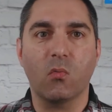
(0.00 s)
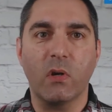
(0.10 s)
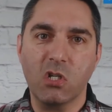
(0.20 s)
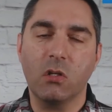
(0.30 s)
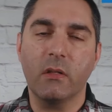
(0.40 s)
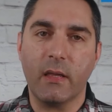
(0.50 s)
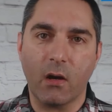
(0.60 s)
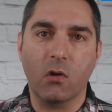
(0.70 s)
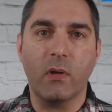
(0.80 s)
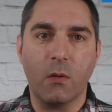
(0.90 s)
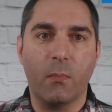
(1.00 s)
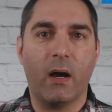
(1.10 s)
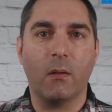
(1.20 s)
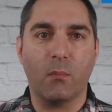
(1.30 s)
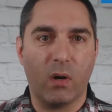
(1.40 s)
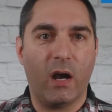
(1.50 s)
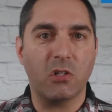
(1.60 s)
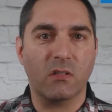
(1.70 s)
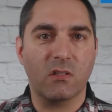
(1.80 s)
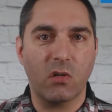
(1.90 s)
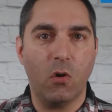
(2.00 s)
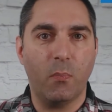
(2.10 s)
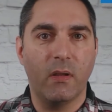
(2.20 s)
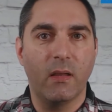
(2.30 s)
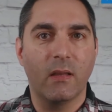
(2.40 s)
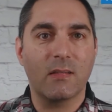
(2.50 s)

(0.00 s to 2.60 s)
originally agreed upon project scope,